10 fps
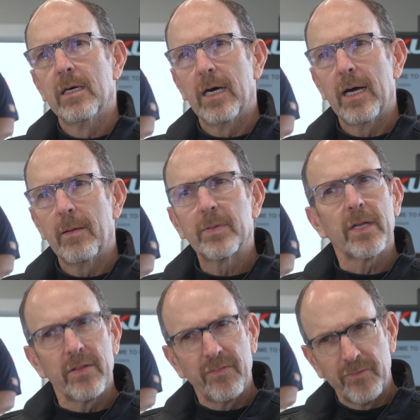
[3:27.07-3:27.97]
But
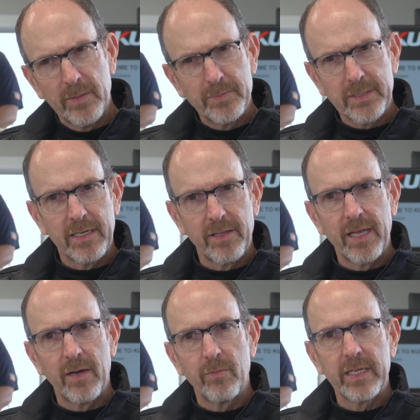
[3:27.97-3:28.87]
on the flip side of
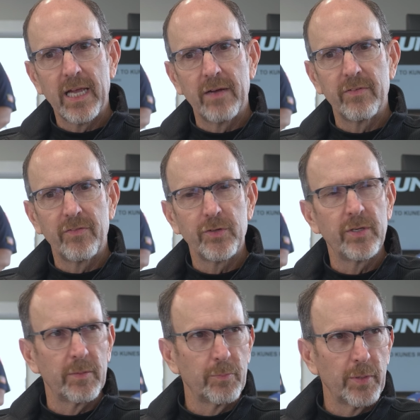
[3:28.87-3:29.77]
that, we have, if you
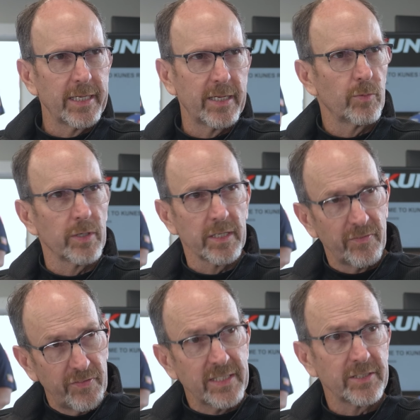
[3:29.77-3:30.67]
didn't break it, we're going to
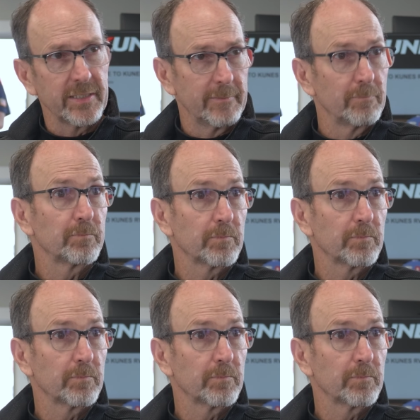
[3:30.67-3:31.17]
fix it.